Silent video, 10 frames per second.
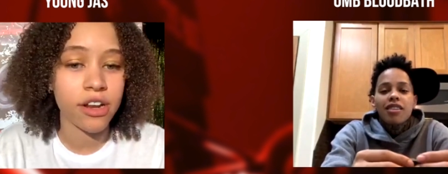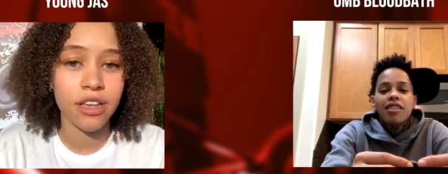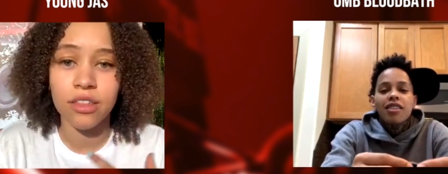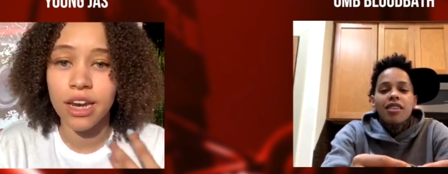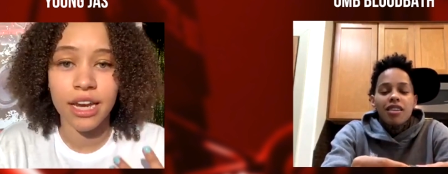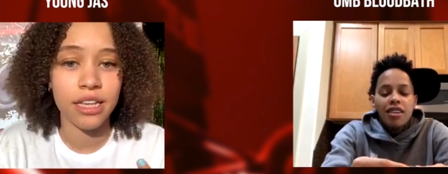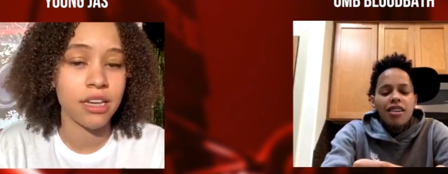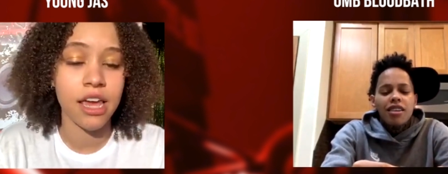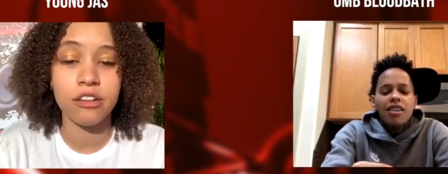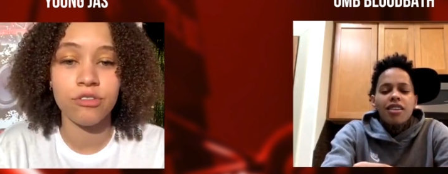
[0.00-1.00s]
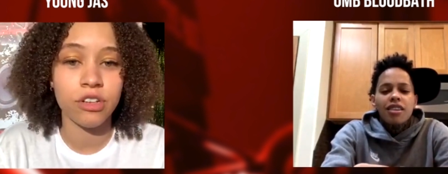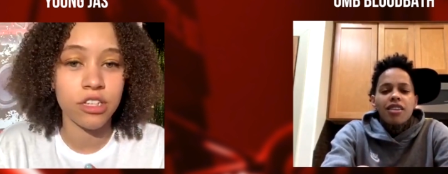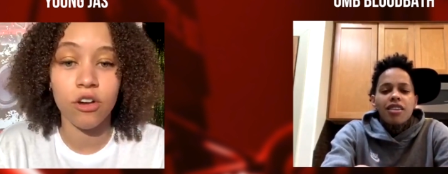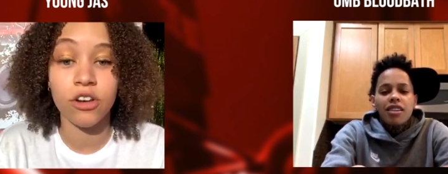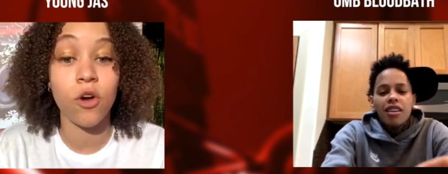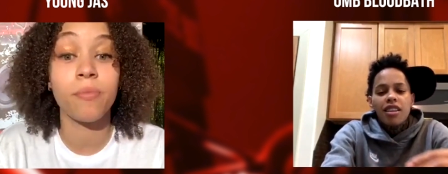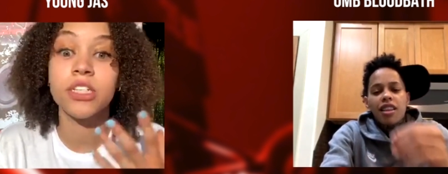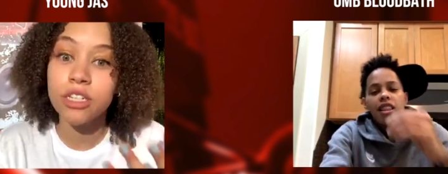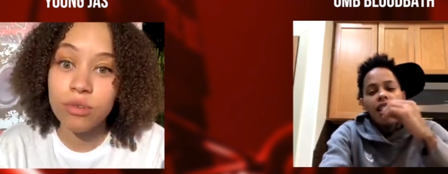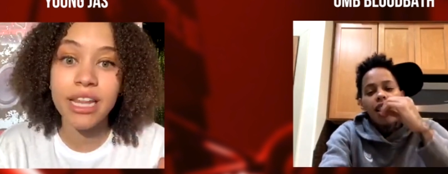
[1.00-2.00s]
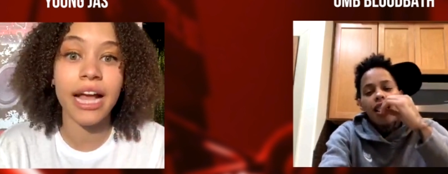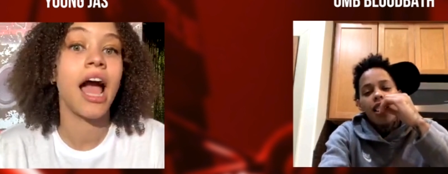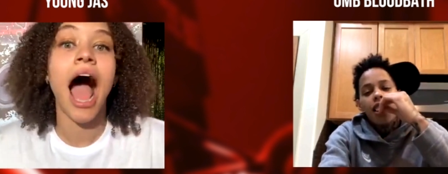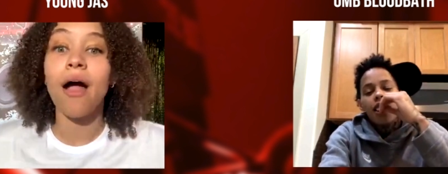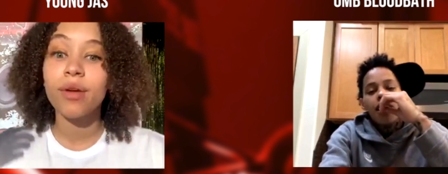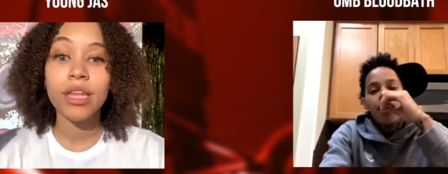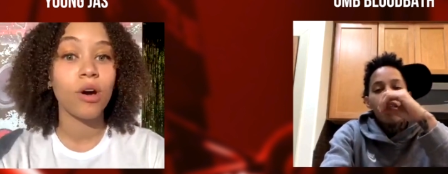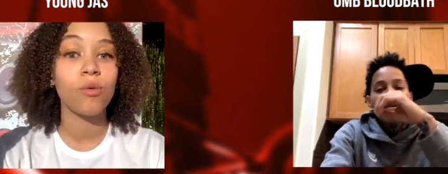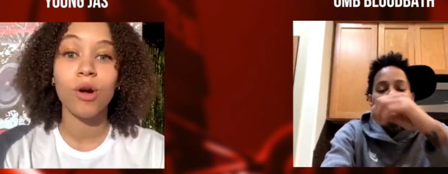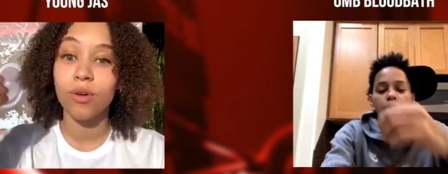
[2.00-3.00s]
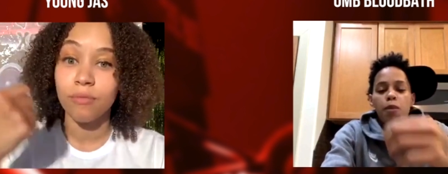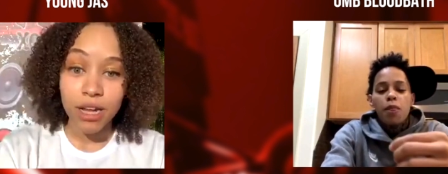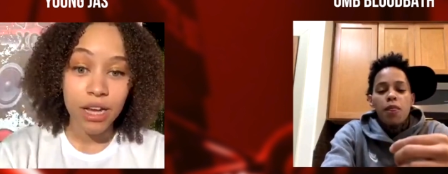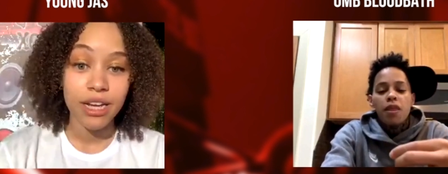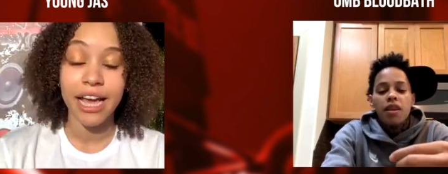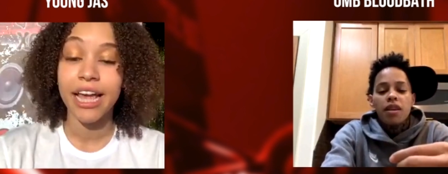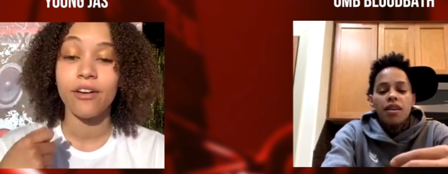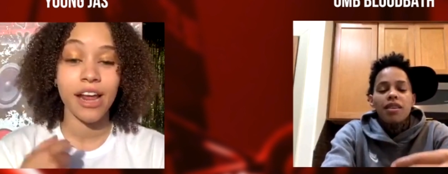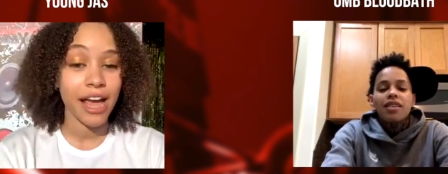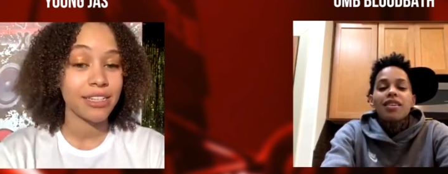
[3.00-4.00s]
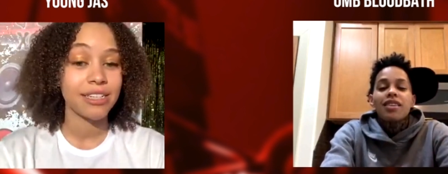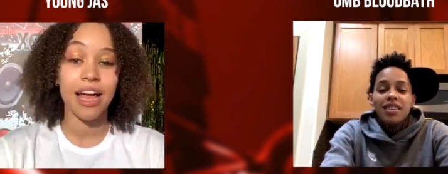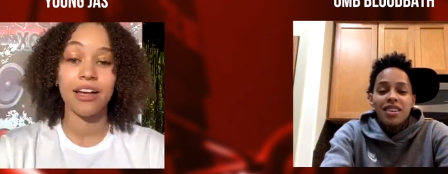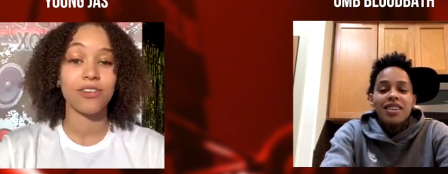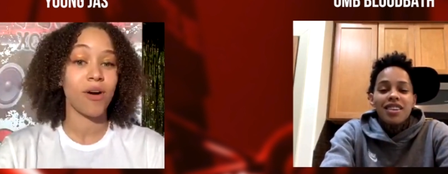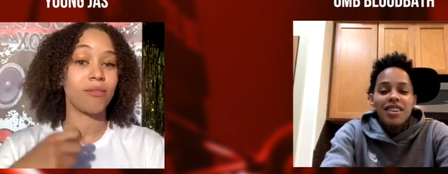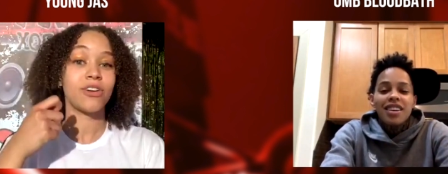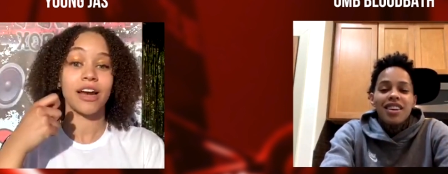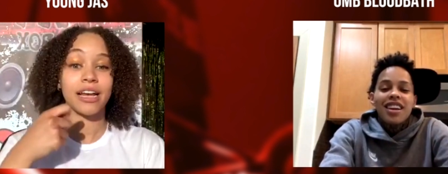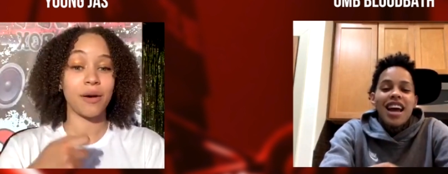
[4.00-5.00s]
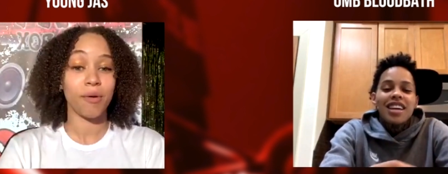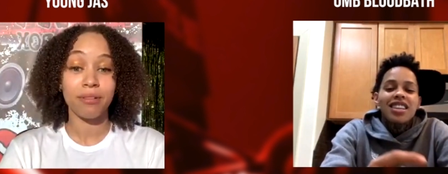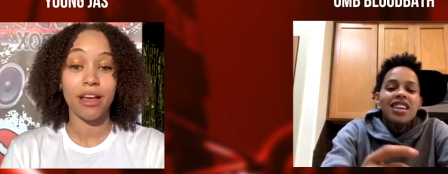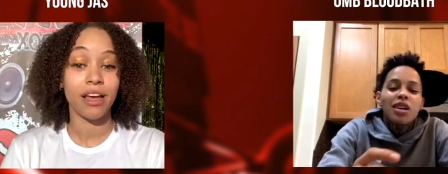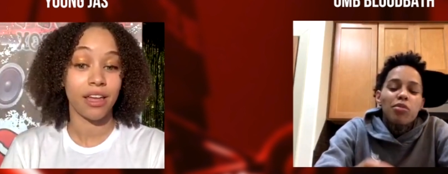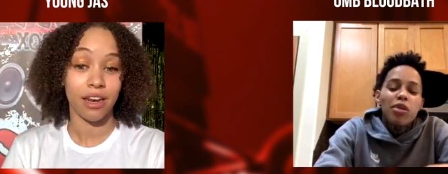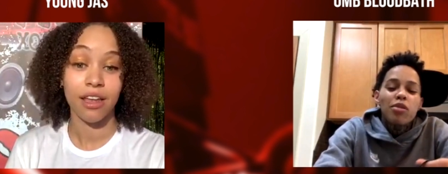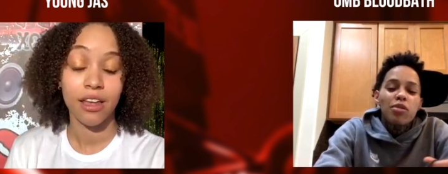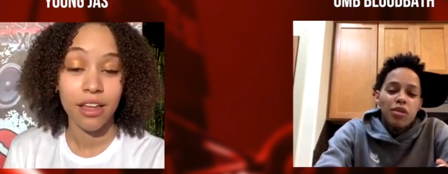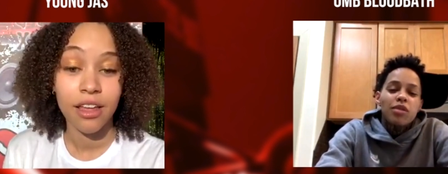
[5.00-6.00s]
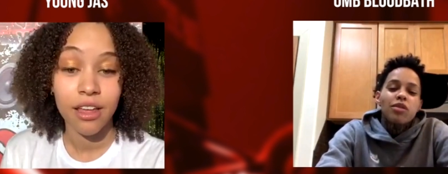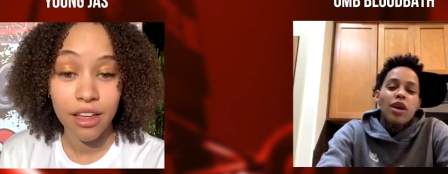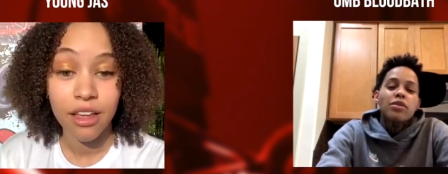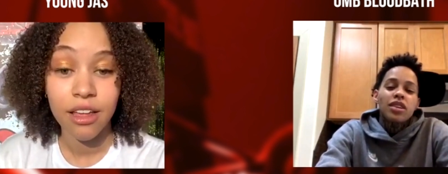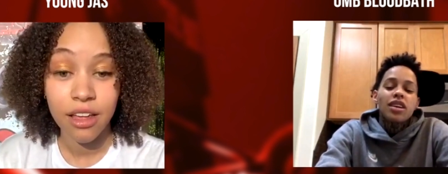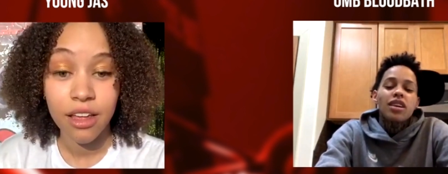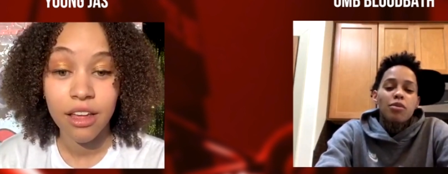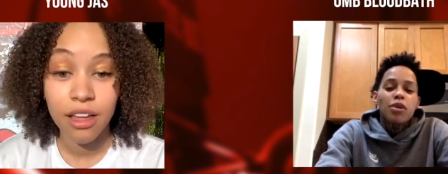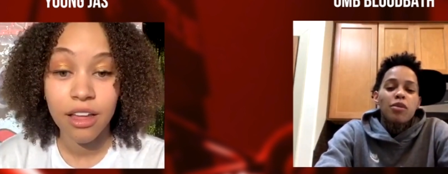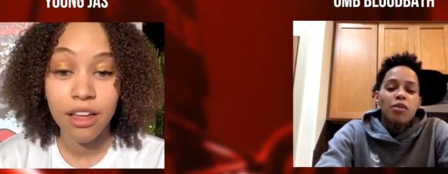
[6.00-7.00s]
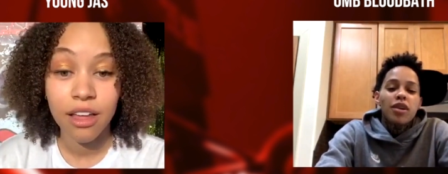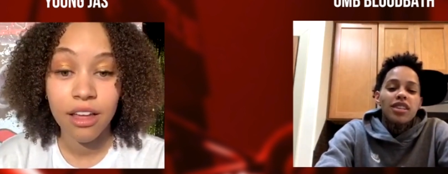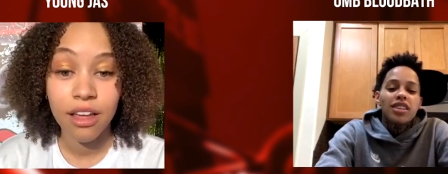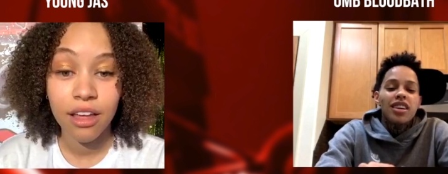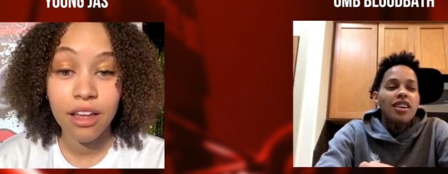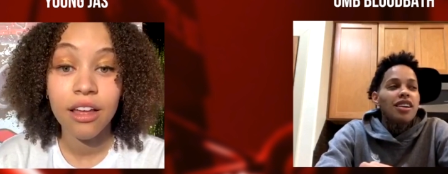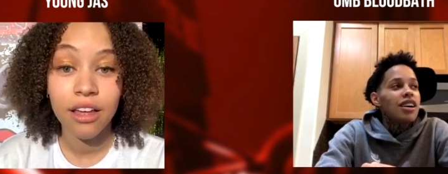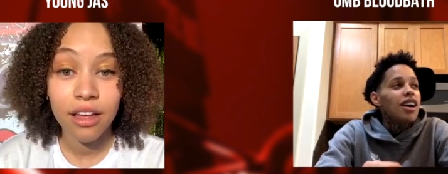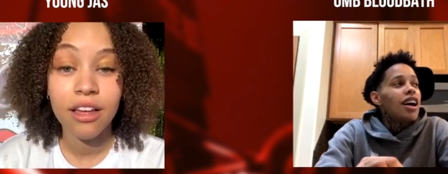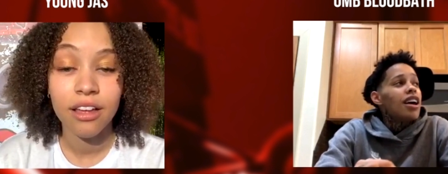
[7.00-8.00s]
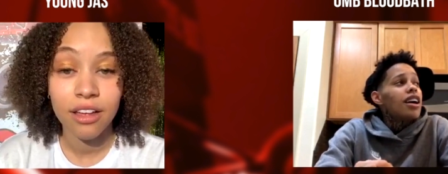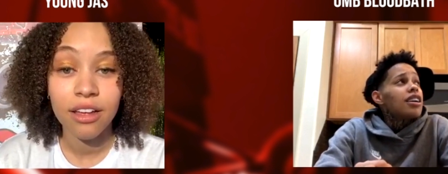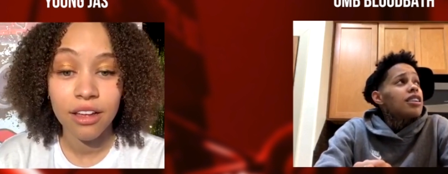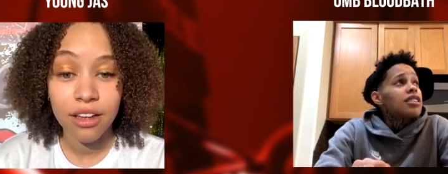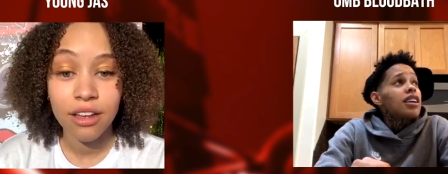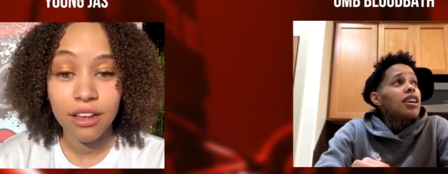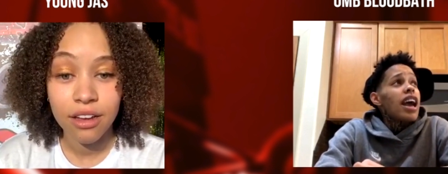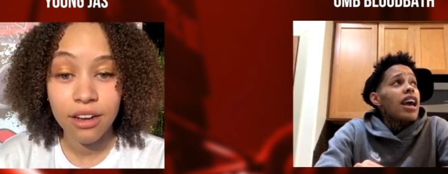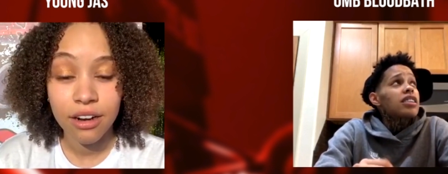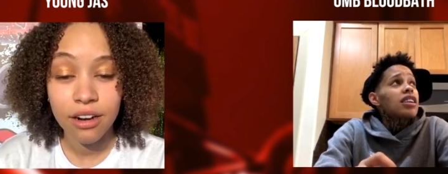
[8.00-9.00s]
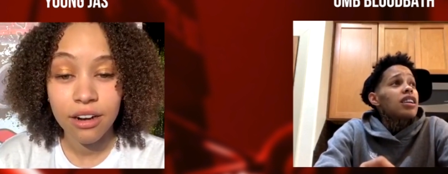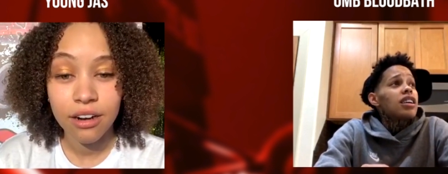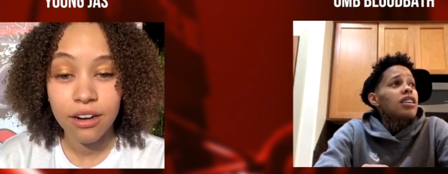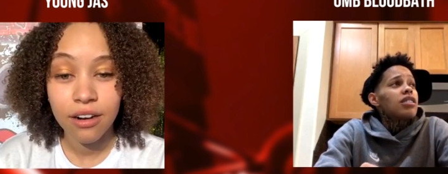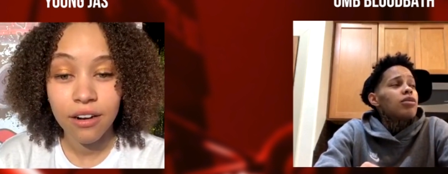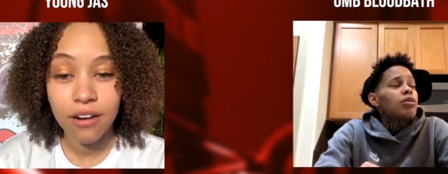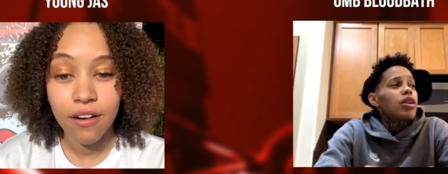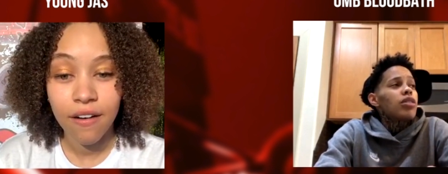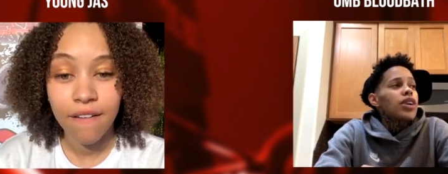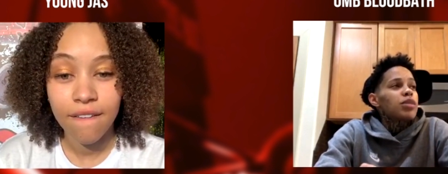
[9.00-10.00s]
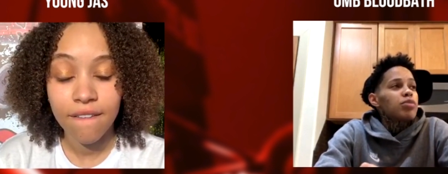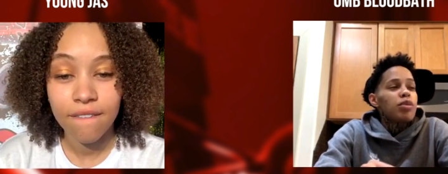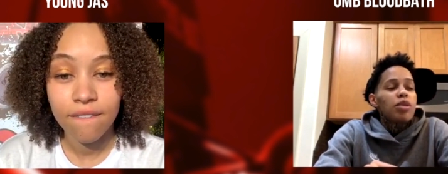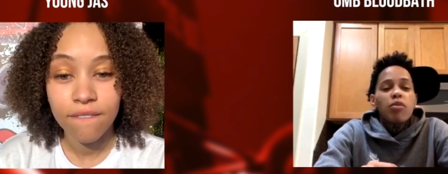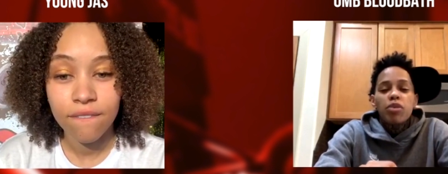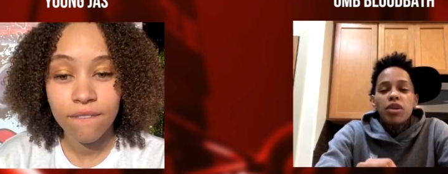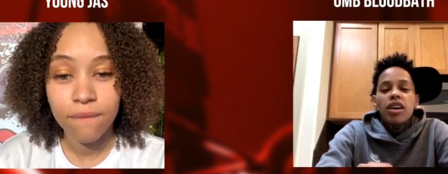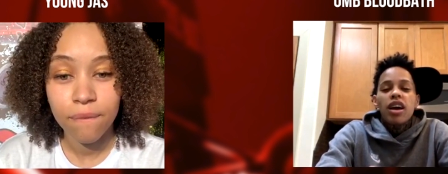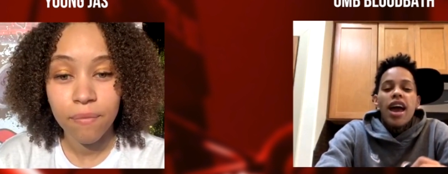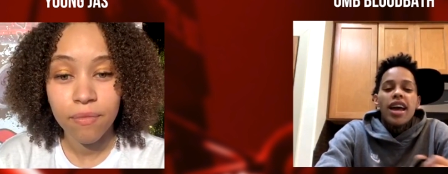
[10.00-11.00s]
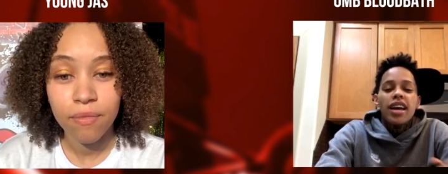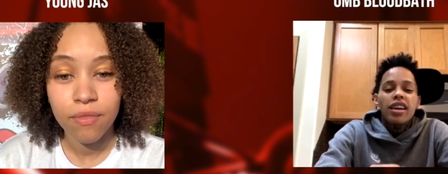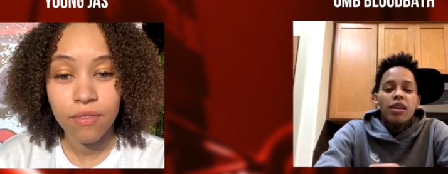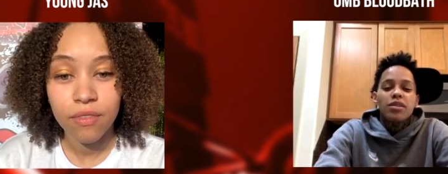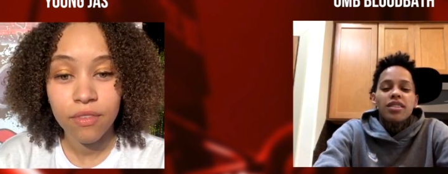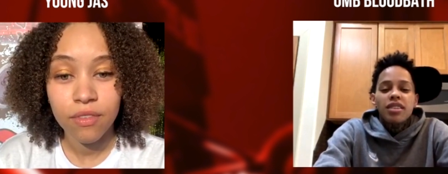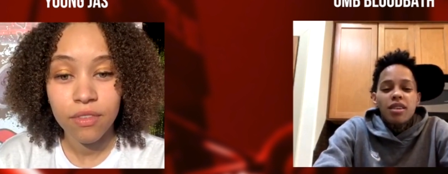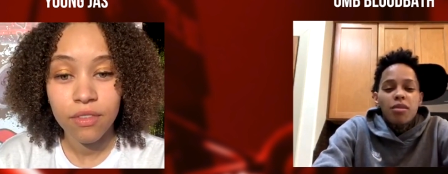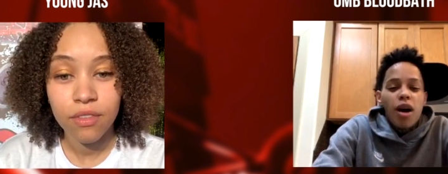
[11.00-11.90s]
Speaker 1: other ladies in the industry. It's so dope. And she was like, I really want to work with Blood. Like, here in H-Town, you know, I'm trying to link up with Blood.
Speaker 2: Rhapsody good people, man. She, uh, she actually one of the first people that put academics in them on,